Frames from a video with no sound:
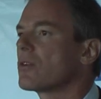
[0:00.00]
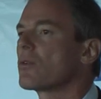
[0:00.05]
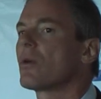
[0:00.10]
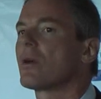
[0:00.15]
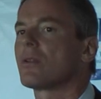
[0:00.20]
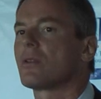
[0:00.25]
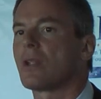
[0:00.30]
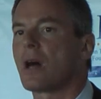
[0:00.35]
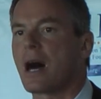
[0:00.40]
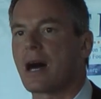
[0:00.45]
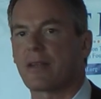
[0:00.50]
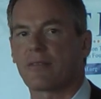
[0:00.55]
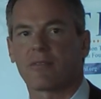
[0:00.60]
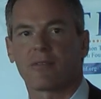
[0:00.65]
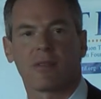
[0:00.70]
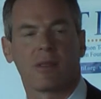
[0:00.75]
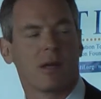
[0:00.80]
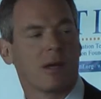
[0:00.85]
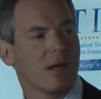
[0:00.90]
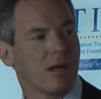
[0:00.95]
into a lot
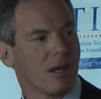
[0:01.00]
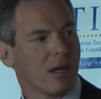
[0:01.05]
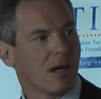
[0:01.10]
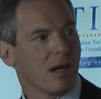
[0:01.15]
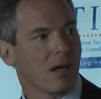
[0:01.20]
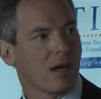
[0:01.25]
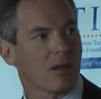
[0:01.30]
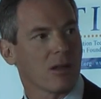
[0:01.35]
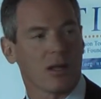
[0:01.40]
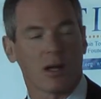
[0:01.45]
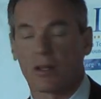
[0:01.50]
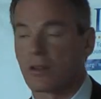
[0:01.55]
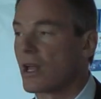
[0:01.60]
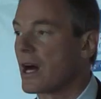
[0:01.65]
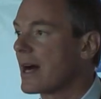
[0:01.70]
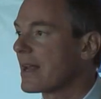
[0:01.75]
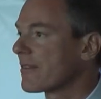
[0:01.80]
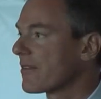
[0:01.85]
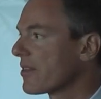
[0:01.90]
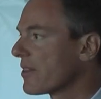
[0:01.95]

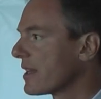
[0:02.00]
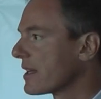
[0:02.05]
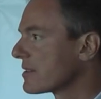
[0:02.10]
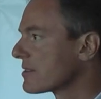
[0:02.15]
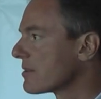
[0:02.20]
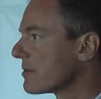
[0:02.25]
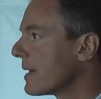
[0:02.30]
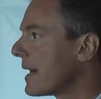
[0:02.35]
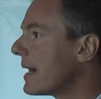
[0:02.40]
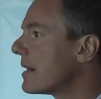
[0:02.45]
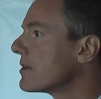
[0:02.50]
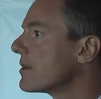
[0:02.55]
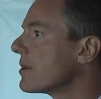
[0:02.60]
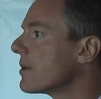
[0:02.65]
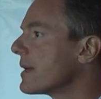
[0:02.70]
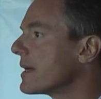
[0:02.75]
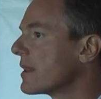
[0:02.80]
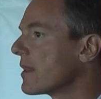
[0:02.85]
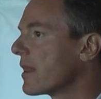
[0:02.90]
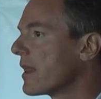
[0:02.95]
of things around
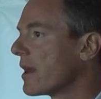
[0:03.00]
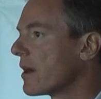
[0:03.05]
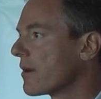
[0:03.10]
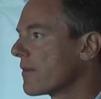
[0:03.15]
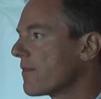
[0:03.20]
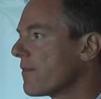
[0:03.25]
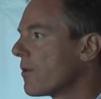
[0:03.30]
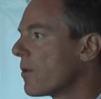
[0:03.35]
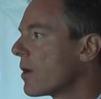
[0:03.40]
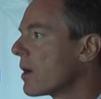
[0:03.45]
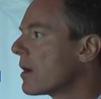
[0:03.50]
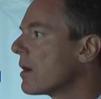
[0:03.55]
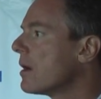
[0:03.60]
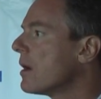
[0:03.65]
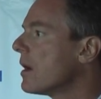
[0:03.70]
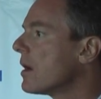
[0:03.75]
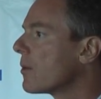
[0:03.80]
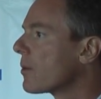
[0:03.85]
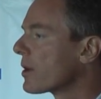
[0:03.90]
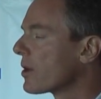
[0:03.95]
you, and therefore
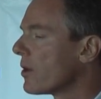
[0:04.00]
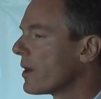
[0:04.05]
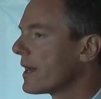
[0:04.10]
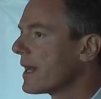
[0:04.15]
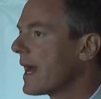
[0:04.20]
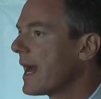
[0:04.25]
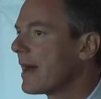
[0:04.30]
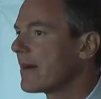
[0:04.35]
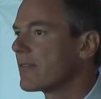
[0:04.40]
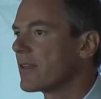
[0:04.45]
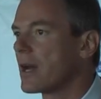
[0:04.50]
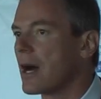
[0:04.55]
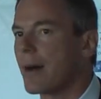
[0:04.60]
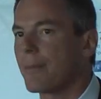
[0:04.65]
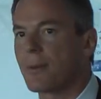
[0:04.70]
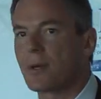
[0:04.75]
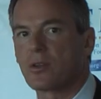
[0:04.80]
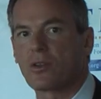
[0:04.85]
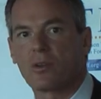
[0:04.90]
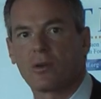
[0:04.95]
we're going to have the
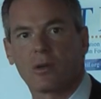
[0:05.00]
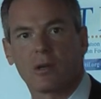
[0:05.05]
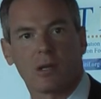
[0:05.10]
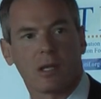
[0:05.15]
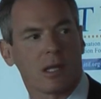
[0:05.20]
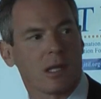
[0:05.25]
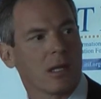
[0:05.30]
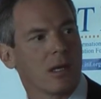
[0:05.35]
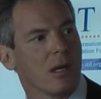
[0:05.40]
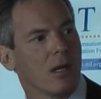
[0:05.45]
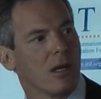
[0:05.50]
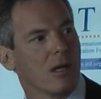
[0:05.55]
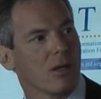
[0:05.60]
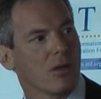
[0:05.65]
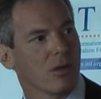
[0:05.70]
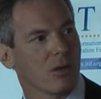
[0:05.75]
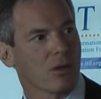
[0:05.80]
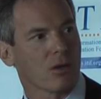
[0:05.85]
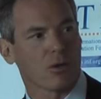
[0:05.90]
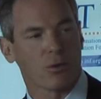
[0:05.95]
opportunity
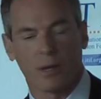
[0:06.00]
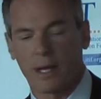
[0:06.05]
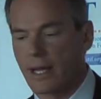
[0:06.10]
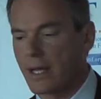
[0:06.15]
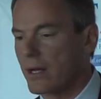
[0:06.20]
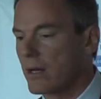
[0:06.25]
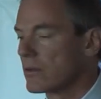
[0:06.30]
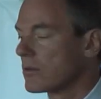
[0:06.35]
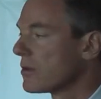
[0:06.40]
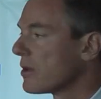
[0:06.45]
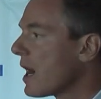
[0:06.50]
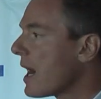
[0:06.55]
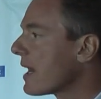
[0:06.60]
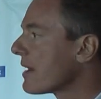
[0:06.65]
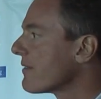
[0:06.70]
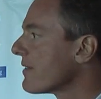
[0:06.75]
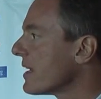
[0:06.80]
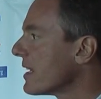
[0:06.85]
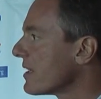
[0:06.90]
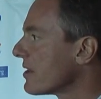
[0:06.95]
to create a
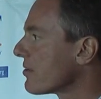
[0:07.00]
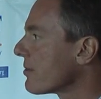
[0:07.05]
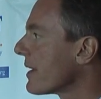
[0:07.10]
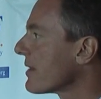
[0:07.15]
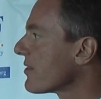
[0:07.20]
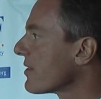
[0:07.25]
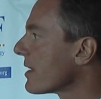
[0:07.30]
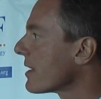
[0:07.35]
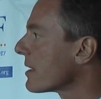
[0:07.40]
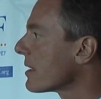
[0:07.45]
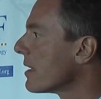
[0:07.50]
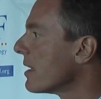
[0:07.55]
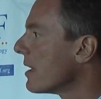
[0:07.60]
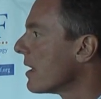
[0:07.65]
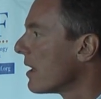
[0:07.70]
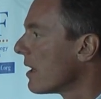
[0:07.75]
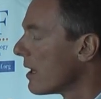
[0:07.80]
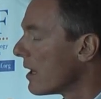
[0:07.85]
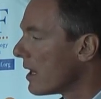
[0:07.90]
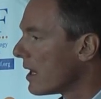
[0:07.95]
lot of interesting
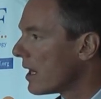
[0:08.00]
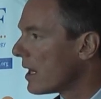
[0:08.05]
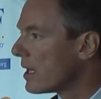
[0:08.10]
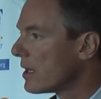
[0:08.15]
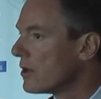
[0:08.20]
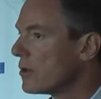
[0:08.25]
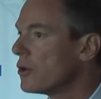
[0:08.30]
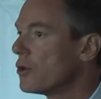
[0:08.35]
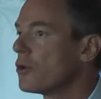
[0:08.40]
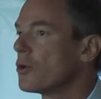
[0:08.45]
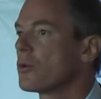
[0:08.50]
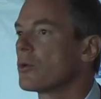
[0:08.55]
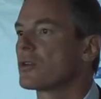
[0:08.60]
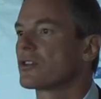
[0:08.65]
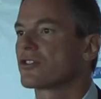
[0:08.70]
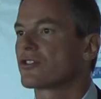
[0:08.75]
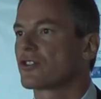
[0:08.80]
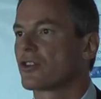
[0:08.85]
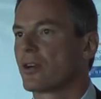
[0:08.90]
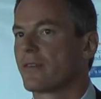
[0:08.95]
new
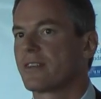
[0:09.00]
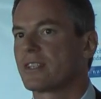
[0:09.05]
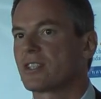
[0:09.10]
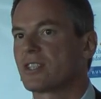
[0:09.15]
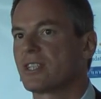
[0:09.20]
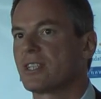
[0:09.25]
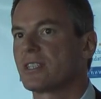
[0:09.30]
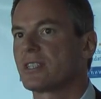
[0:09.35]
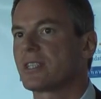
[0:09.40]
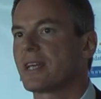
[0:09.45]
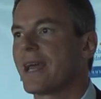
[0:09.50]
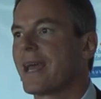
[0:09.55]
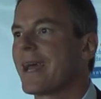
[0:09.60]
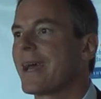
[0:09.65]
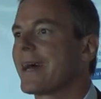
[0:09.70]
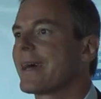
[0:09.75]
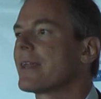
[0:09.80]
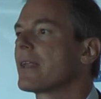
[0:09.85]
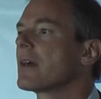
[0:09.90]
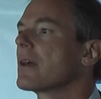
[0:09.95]
services
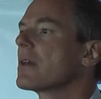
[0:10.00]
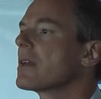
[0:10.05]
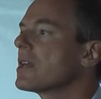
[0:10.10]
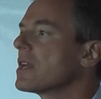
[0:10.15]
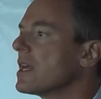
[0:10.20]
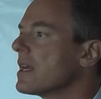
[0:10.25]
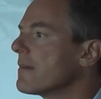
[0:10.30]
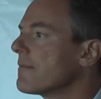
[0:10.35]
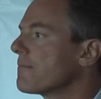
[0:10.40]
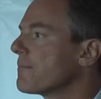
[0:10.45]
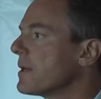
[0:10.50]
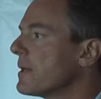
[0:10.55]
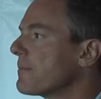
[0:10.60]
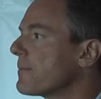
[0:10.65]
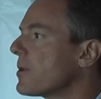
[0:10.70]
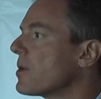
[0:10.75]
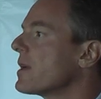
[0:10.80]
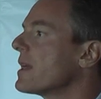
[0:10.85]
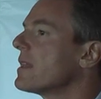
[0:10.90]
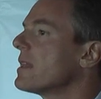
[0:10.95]
and give
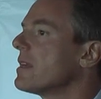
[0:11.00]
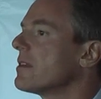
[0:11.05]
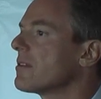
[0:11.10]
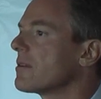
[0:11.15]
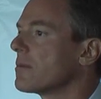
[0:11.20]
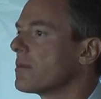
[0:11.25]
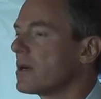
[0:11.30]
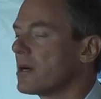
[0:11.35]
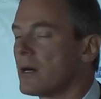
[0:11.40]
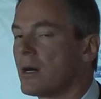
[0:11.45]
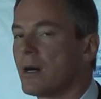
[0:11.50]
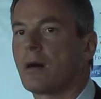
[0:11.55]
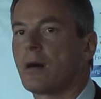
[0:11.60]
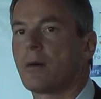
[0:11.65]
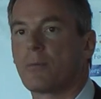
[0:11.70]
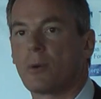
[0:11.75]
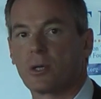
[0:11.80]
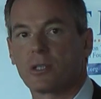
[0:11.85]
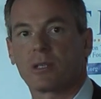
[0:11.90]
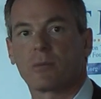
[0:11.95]
people in these
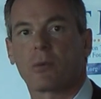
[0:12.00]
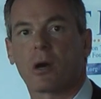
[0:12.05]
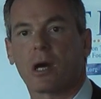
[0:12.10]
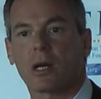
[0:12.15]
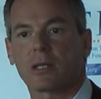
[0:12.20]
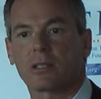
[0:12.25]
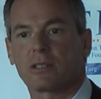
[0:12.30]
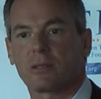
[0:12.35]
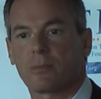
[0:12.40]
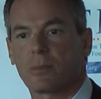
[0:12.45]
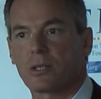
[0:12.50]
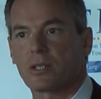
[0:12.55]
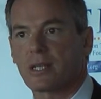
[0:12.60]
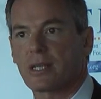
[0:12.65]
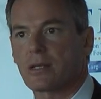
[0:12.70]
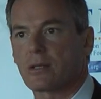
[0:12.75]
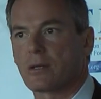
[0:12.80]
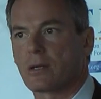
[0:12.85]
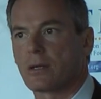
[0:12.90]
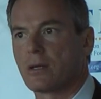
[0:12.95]
emerging markets in
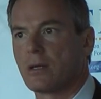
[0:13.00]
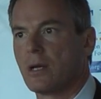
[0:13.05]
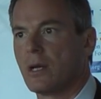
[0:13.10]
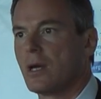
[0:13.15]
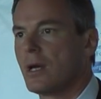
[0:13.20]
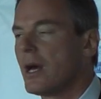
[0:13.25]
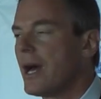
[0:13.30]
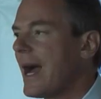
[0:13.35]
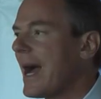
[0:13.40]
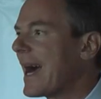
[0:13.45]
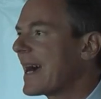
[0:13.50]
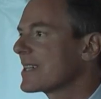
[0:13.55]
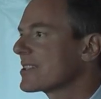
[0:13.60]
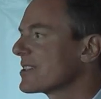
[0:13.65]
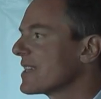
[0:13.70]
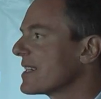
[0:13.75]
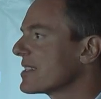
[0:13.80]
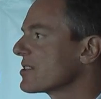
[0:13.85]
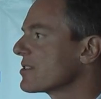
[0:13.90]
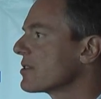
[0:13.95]
particular
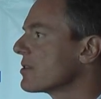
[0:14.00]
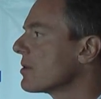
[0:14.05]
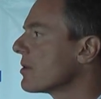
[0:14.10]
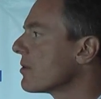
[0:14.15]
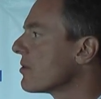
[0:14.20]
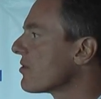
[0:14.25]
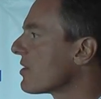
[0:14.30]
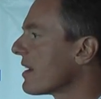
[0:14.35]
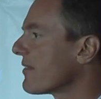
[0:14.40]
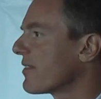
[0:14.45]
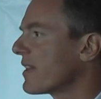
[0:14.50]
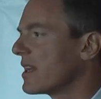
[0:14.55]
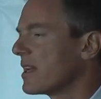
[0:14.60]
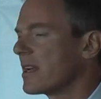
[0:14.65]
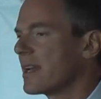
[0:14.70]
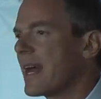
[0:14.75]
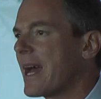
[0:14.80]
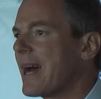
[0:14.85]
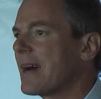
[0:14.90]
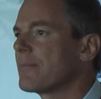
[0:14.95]
access to stuff they
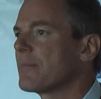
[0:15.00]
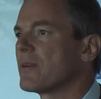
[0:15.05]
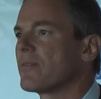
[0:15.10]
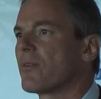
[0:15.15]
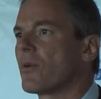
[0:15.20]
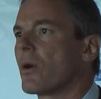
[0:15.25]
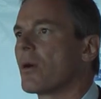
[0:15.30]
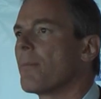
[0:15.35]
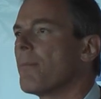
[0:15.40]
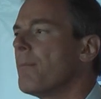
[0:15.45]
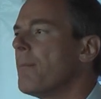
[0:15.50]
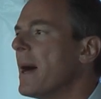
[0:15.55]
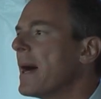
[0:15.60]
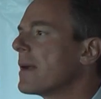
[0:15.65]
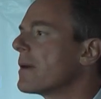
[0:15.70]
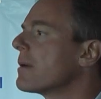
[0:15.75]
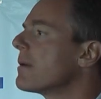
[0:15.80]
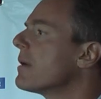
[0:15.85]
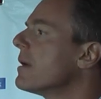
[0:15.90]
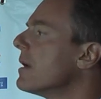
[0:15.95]
didn't have before,
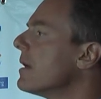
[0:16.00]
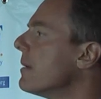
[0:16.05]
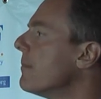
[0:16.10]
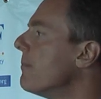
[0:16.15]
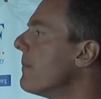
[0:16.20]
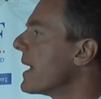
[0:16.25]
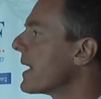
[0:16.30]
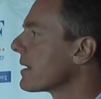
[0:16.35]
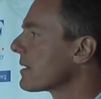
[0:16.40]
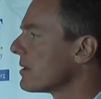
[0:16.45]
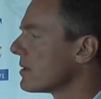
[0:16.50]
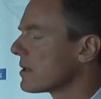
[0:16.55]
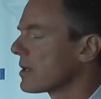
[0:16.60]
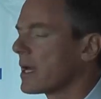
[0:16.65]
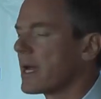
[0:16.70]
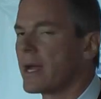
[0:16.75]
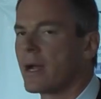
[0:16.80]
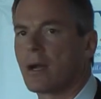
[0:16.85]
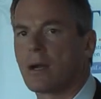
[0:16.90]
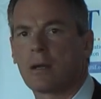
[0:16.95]
better medical
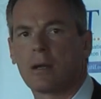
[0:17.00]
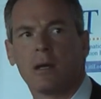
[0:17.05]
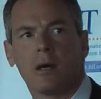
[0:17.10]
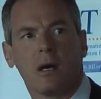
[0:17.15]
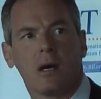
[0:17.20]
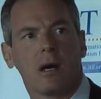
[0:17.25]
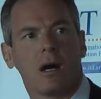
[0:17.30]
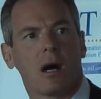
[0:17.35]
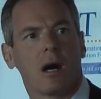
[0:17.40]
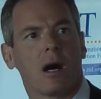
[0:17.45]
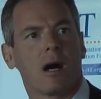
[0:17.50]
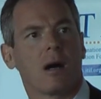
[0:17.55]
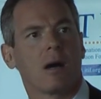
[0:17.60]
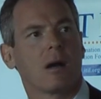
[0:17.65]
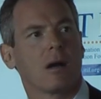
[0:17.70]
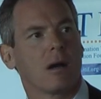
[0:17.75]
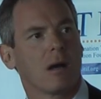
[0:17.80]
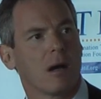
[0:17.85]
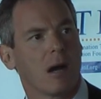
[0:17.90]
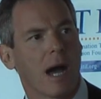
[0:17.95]
care,
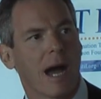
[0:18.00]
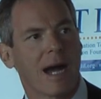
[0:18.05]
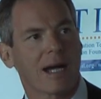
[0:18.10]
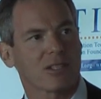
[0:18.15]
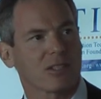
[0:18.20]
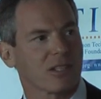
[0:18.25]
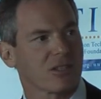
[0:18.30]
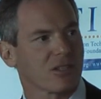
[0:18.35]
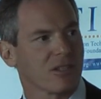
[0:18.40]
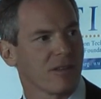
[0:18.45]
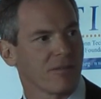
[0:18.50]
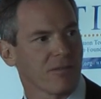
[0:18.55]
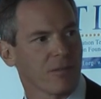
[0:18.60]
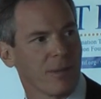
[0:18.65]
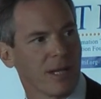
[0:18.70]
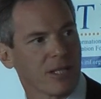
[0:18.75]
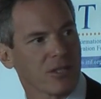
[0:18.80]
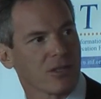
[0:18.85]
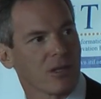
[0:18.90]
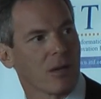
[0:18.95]
access to
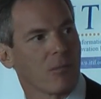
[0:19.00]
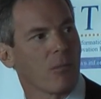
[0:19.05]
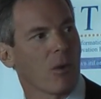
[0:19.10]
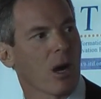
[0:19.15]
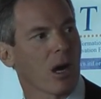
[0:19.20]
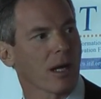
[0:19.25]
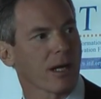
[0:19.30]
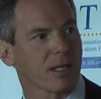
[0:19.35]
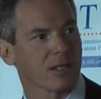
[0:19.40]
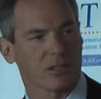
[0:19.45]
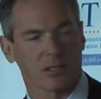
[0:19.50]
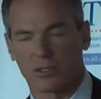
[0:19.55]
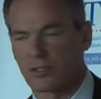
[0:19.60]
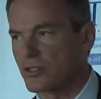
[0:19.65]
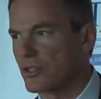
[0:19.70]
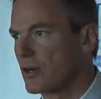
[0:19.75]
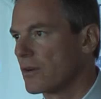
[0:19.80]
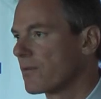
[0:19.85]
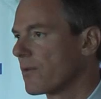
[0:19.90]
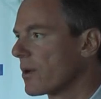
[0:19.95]
information on markets, and
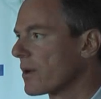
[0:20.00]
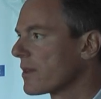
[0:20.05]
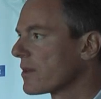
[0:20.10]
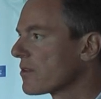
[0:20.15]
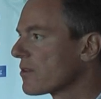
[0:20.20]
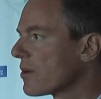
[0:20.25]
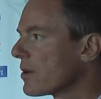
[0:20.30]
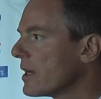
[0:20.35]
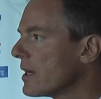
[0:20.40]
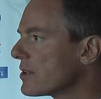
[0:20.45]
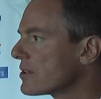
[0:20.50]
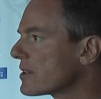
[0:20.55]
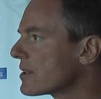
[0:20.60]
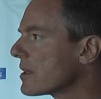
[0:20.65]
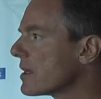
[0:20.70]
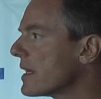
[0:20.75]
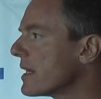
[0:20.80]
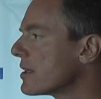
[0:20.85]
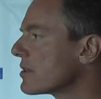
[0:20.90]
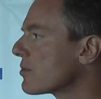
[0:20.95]
so forth. And so here's
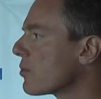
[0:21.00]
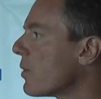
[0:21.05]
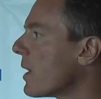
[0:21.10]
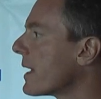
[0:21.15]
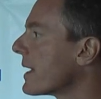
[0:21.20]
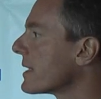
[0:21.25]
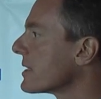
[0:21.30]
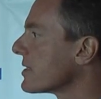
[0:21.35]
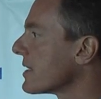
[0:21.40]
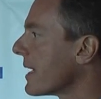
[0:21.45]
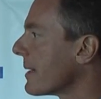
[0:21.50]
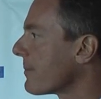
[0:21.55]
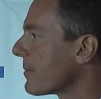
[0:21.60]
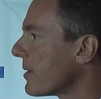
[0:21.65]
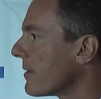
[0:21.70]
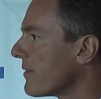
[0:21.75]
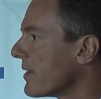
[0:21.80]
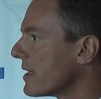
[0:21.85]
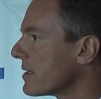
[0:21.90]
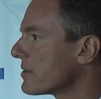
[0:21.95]
one
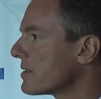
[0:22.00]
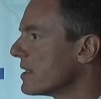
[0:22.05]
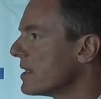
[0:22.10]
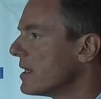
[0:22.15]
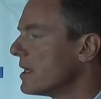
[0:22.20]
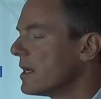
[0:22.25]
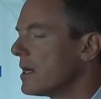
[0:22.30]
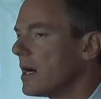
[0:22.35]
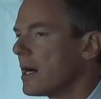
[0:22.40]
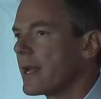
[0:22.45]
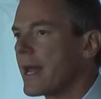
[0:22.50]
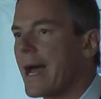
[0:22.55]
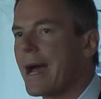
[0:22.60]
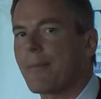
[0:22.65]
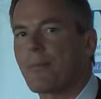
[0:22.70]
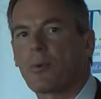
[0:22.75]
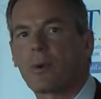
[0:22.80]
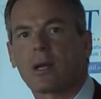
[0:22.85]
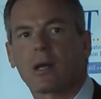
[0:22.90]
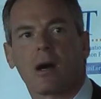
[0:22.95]
example of this, an
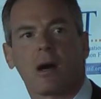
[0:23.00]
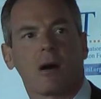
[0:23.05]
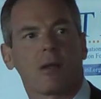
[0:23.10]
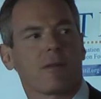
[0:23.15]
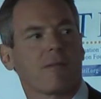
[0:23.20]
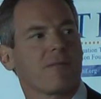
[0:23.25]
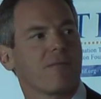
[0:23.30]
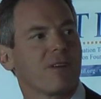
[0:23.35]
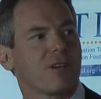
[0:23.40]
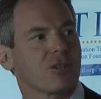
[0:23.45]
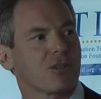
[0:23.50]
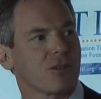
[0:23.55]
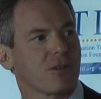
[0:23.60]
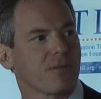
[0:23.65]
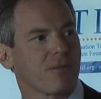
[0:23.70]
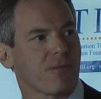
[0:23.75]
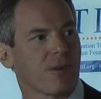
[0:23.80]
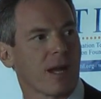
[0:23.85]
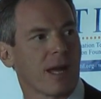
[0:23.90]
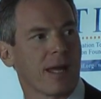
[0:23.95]
app we called Fisher
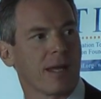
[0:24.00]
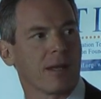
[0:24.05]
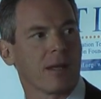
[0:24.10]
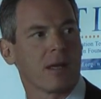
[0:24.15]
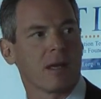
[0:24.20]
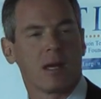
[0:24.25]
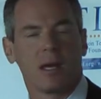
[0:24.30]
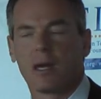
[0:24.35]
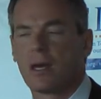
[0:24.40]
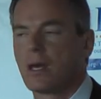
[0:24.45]
Friend.